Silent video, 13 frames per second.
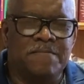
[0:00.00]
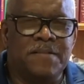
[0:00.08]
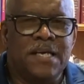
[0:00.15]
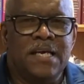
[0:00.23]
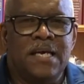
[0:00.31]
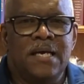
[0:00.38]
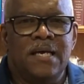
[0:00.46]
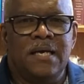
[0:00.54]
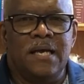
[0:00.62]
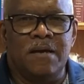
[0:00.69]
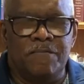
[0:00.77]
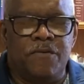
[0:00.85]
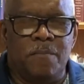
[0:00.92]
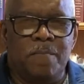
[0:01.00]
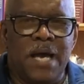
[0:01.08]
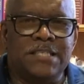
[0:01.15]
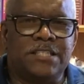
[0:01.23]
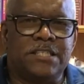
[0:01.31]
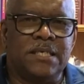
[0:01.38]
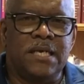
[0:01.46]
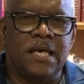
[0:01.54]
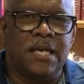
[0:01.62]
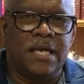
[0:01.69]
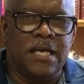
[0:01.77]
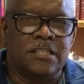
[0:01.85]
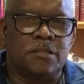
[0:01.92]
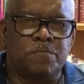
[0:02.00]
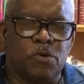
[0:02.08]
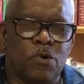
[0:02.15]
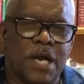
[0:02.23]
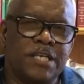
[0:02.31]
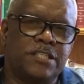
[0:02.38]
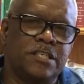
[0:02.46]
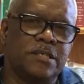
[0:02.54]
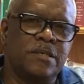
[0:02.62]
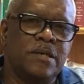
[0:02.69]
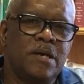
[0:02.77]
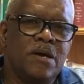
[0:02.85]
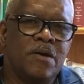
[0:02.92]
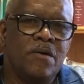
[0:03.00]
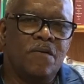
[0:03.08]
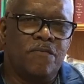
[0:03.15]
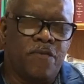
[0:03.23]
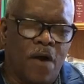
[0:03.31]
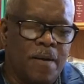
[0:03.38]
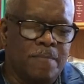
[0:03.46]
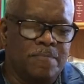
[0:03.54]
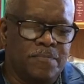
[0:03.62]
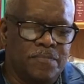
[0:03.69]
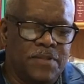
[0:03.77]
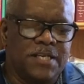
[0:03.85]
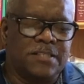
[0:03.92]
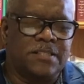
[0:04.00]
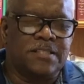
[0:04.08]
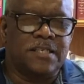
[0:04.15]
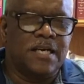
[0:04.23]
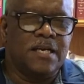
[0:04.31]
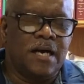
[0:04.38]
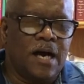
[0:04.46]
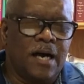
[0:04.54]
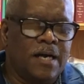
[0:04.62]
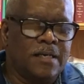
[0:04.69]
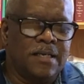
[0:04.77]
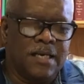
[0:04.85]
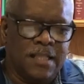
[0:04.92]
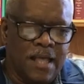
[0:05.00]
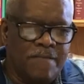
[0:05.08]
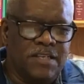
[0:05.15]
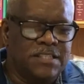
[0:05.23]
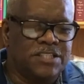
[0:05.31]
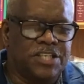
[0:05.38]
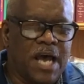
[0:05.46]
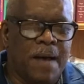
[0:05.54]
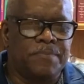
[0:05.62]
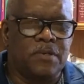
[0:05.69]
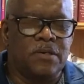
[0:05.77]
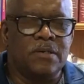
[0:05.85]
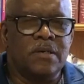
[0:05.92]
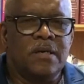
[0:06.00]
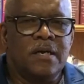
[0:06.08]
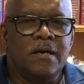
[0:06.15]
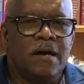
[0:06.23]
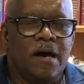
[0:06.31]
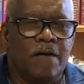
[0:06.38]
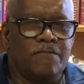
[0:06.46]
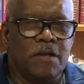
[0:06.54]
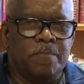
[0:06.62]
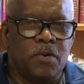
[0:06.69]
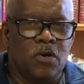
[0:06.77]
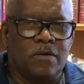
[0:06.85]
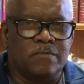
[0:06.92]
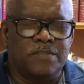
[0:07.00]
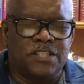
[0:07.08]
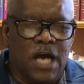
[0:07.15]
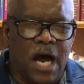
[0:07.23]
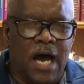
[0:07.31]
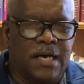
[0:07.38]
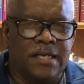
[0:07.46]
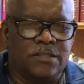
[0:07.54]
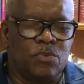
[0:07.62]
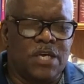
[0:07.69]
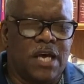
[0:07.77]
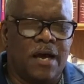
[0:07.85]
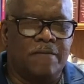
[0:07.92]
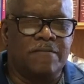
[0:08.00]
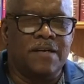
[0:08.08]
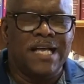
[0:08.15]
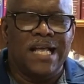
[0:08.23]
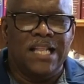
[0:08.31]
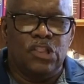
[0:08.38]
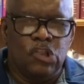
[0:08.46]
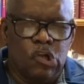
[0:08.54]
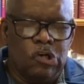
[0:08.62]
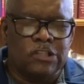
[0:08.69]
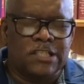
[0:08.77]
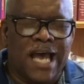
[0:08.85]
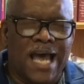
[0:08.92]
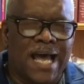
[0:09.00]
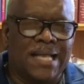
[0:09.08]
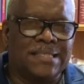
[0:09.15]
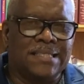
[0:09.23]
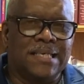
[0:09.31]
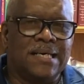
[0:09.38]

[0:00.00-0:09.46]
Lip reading: information and inspiration from this 11th chapter of the book of John as we have looked at the